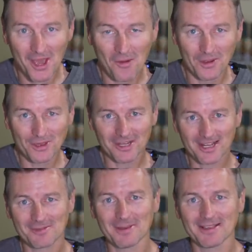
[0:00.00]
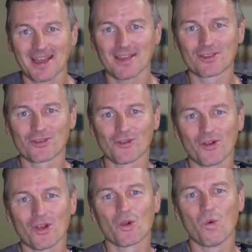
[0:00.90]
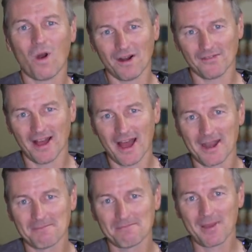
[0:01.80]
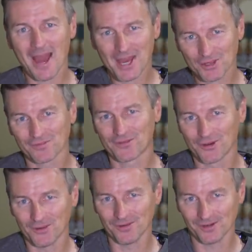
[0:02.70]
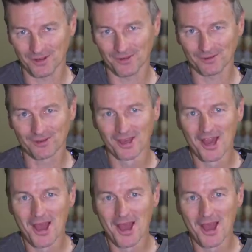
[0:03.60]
We should expect to get strong guava and passion fruit notes.